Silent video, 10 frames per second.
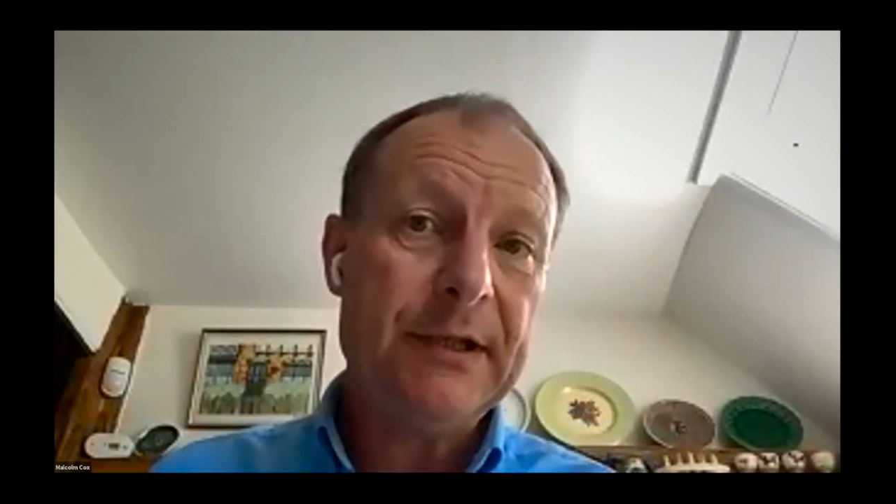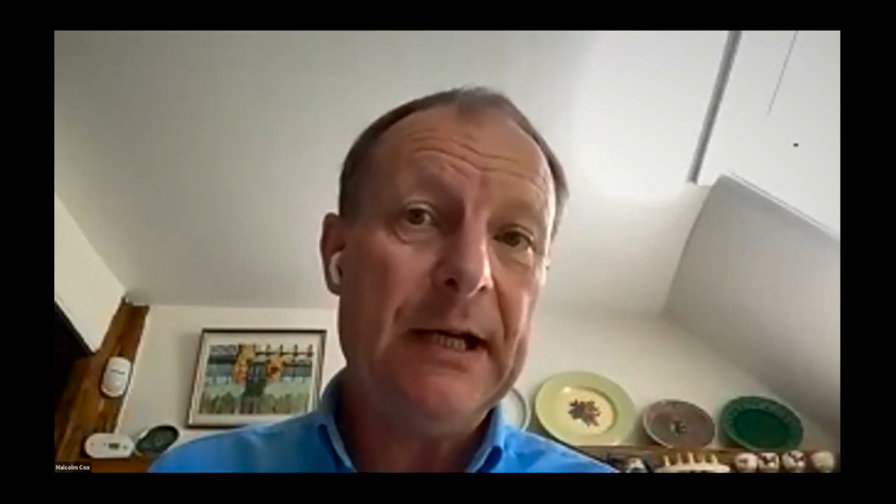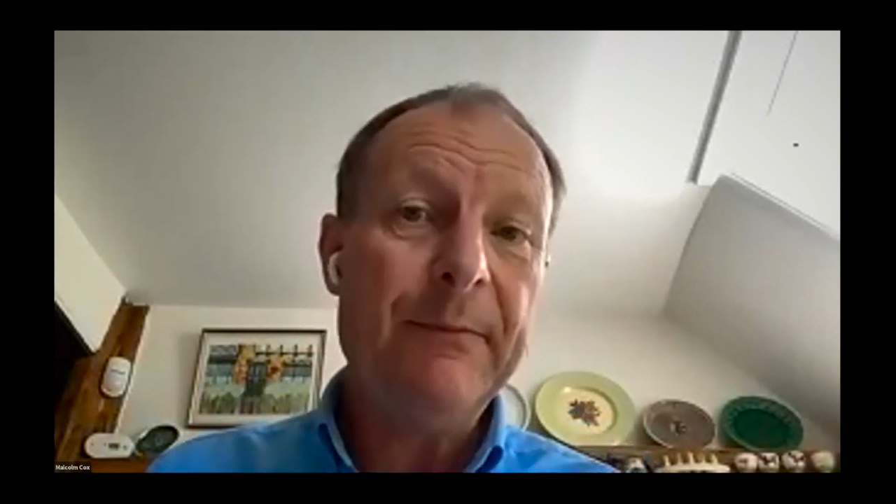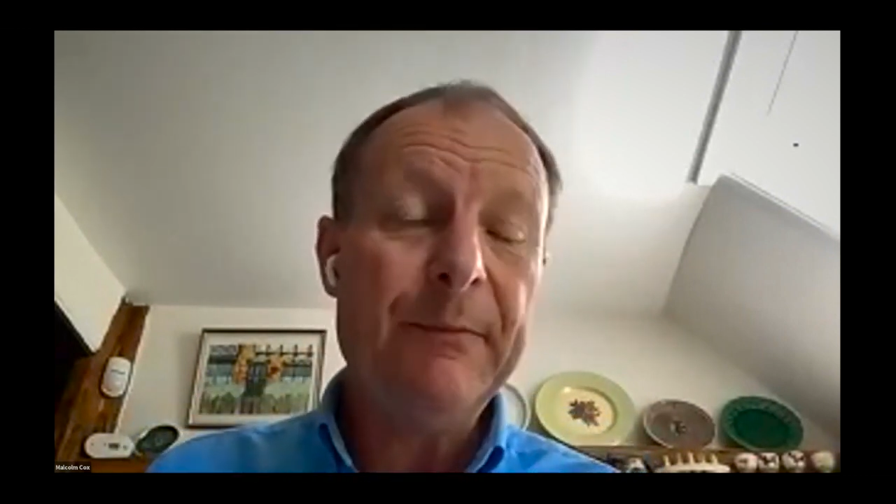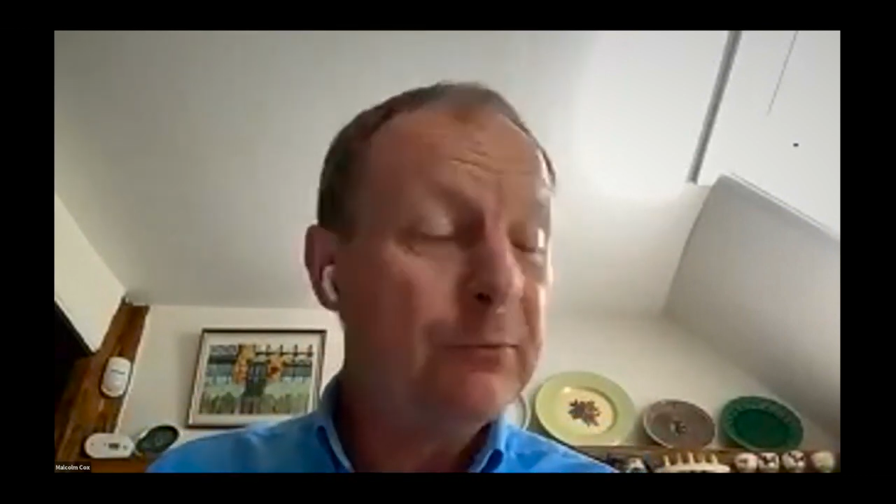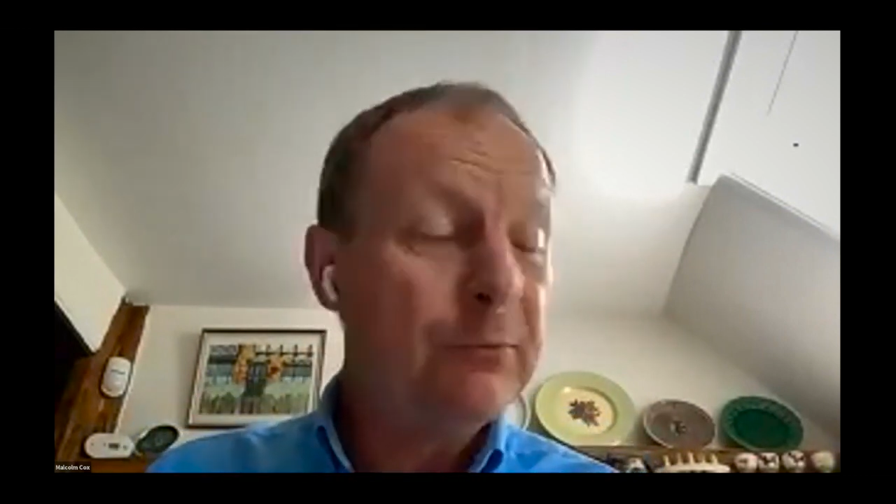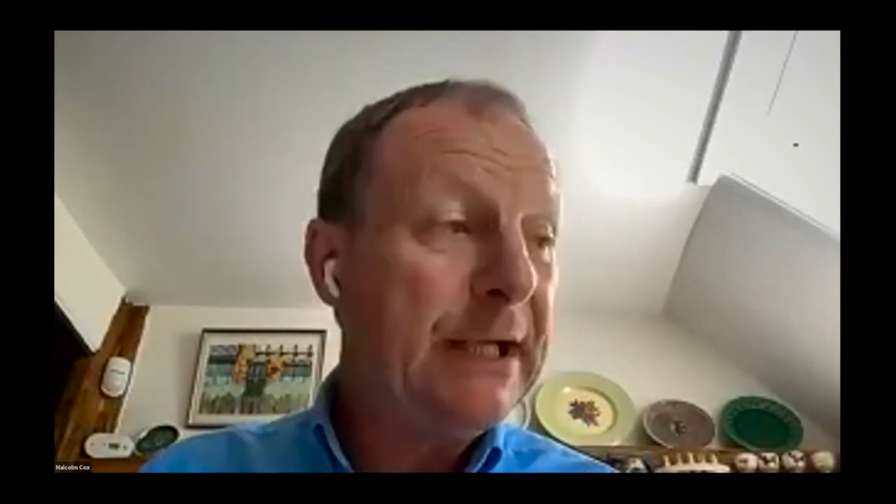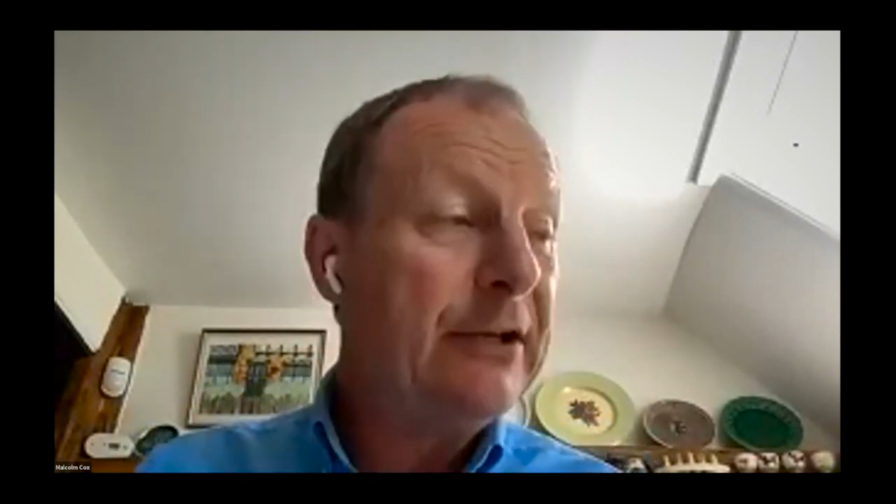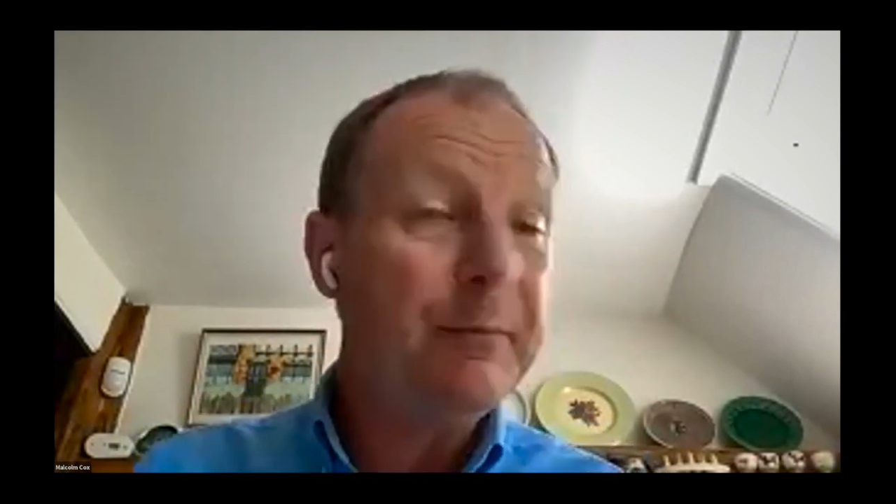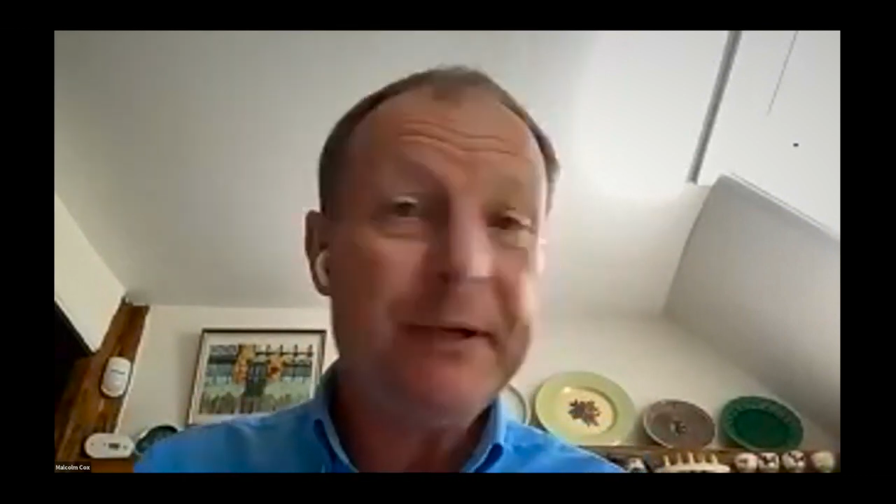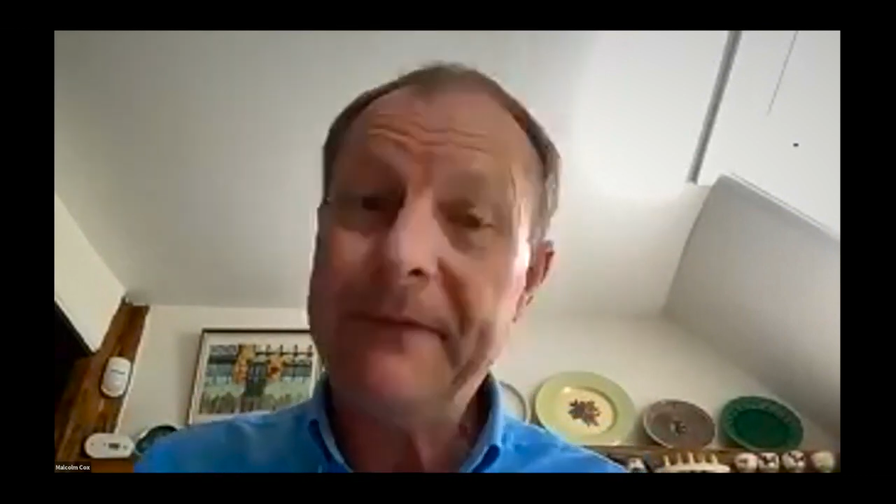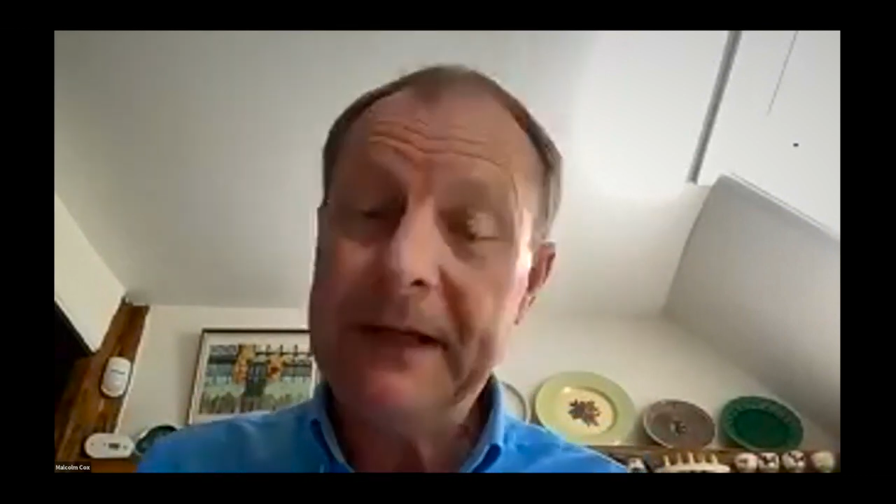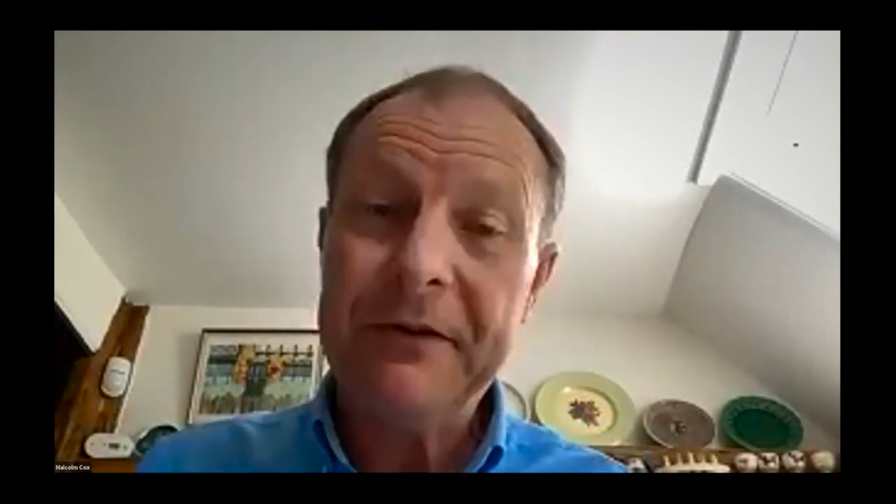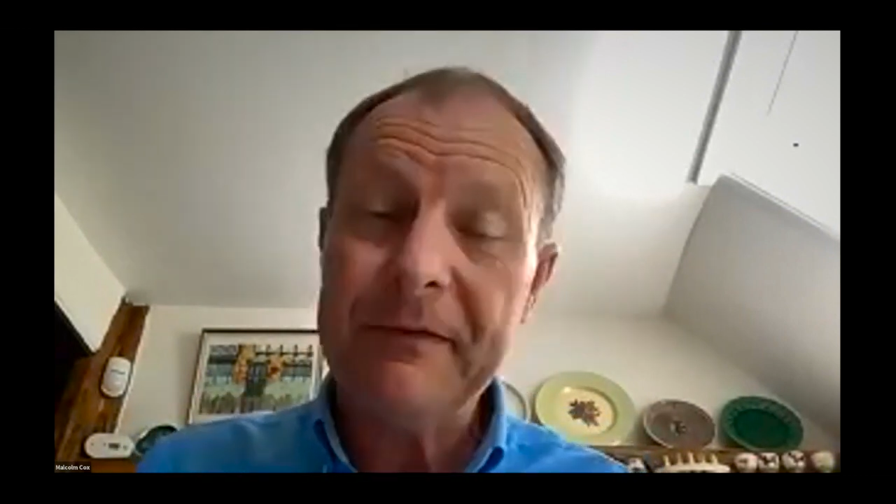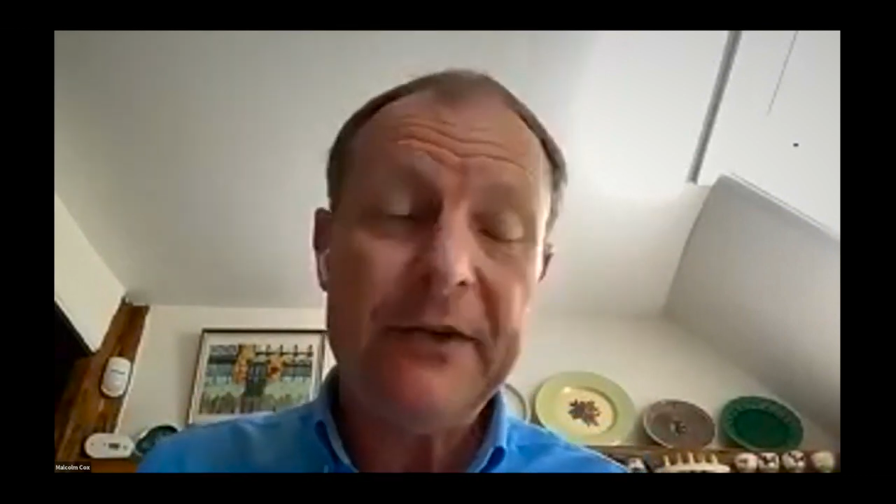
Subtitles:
I'm willing to be, effectively,